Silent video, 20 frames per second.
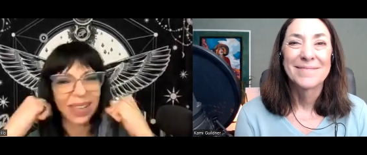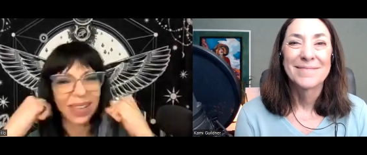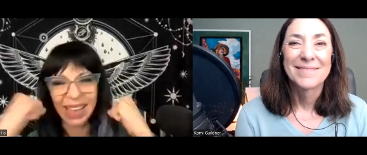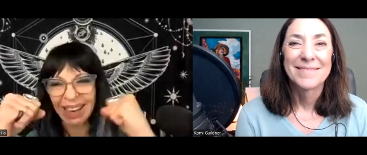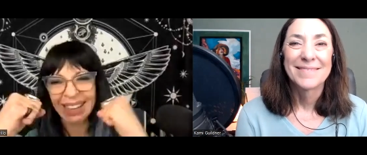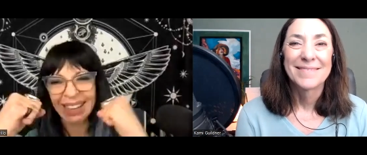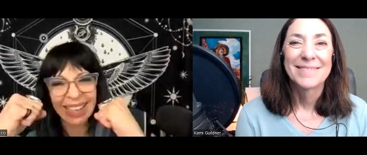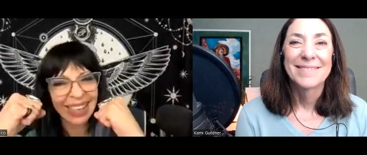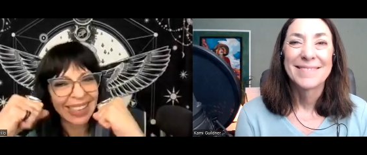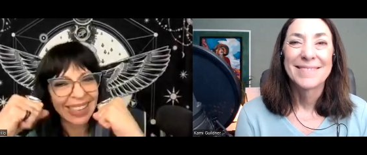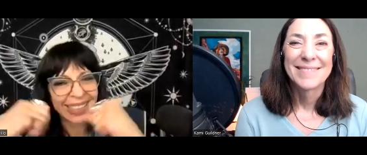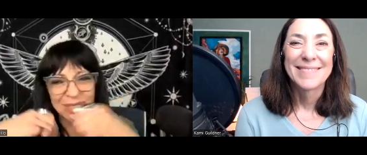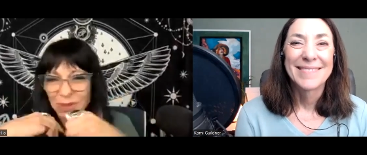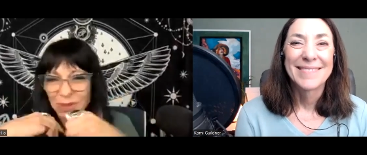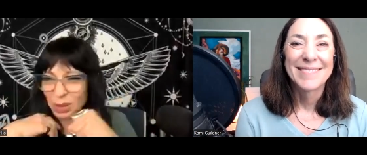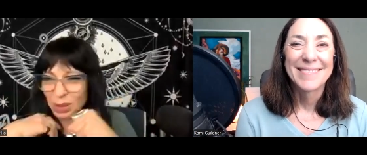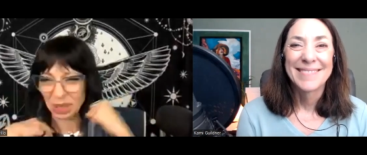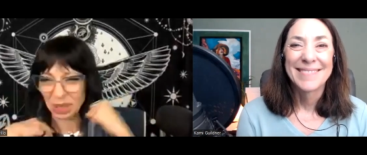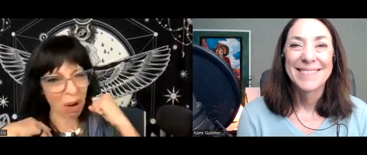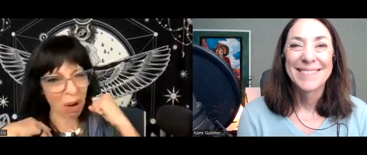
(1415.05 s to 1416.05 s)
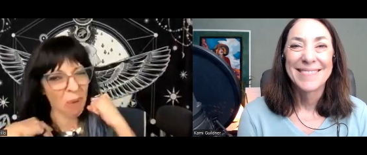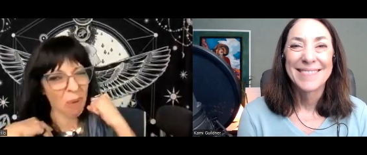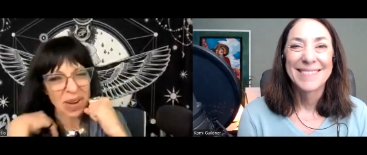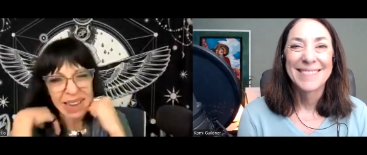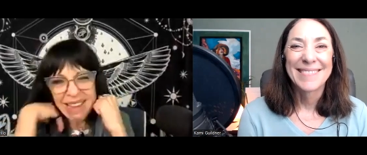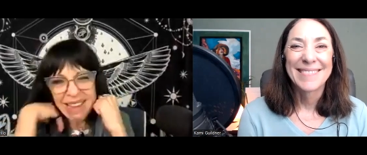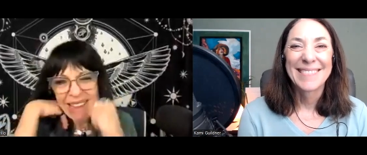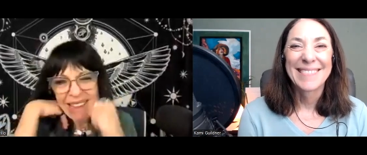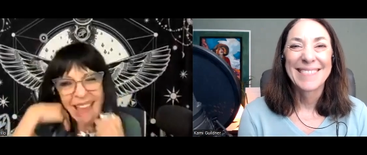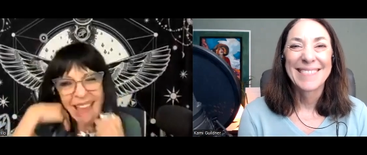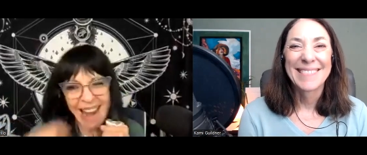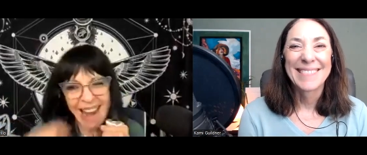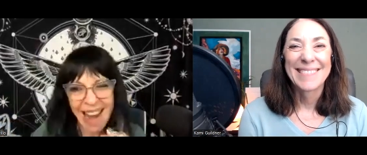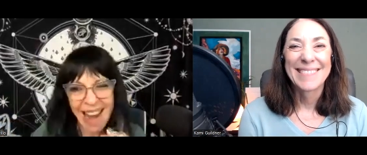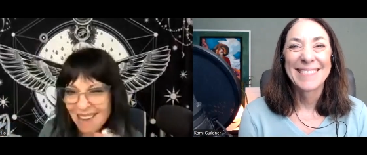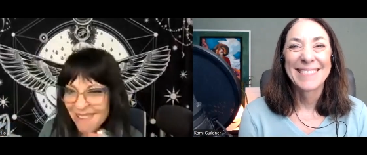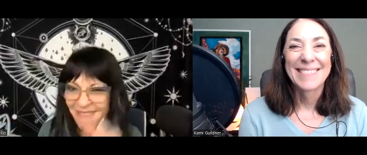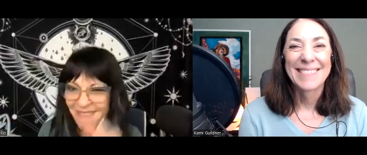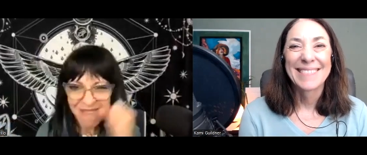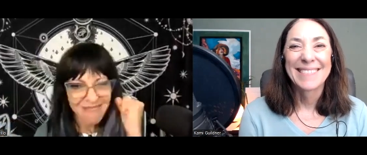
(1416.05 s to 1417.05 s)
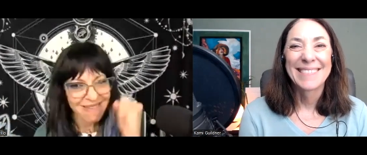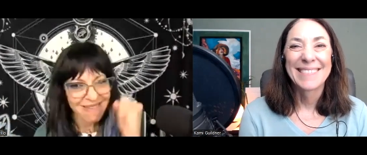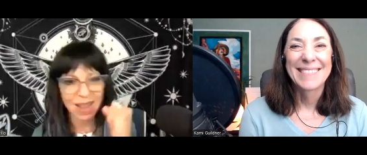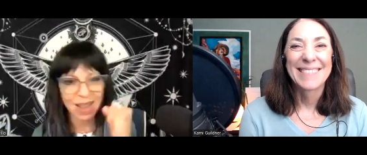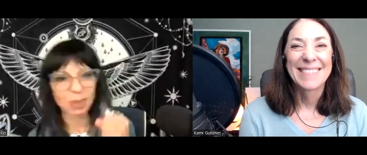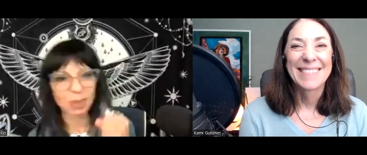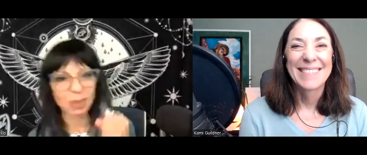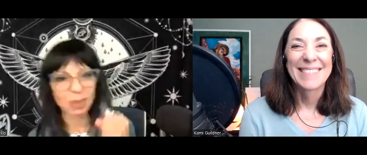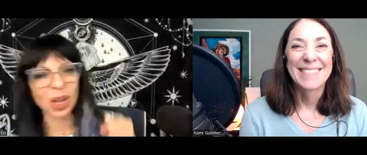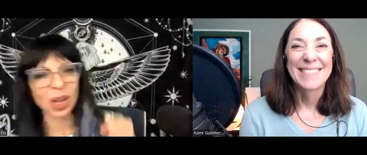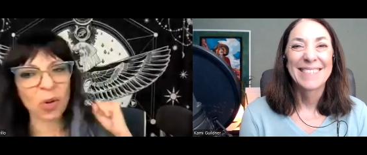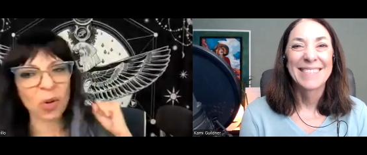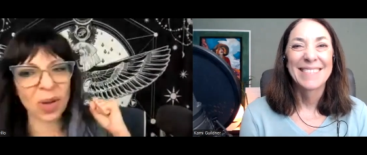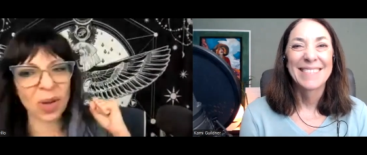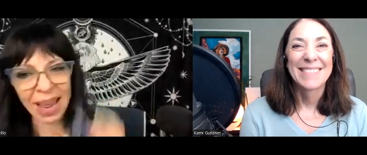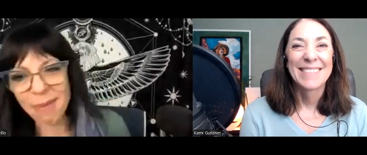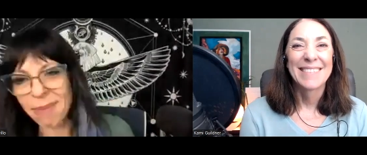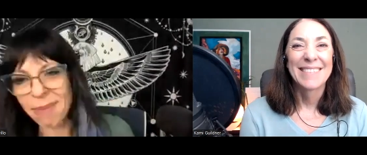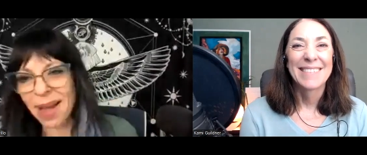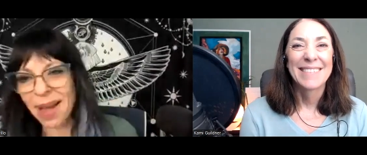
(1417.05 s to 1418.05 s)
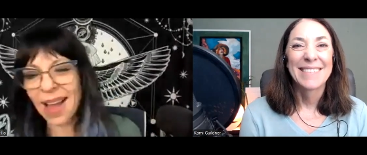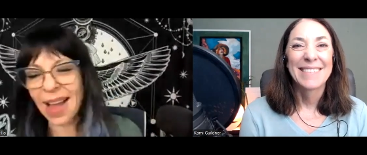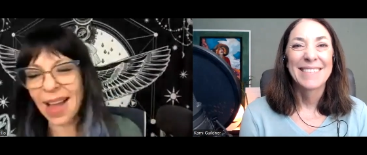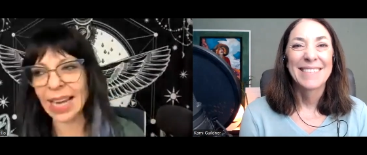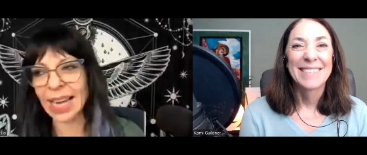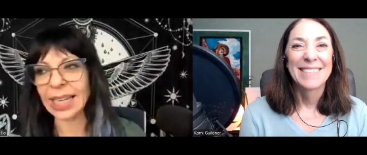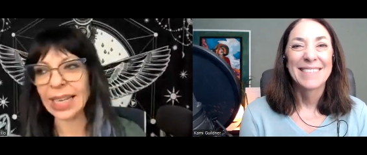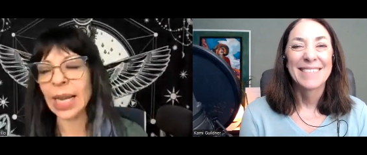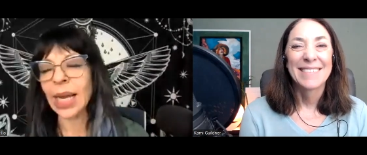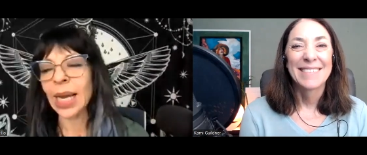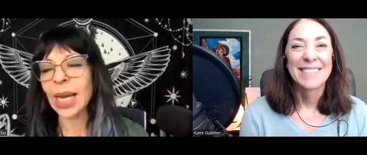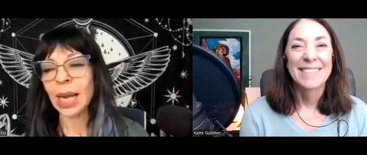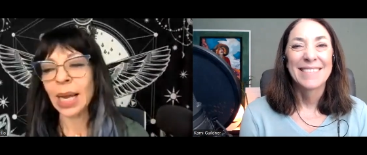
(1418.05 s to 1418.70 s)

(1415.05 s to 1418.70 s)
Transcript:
Speaker 1: getting it, we're going to get it. I'm going to go get mine.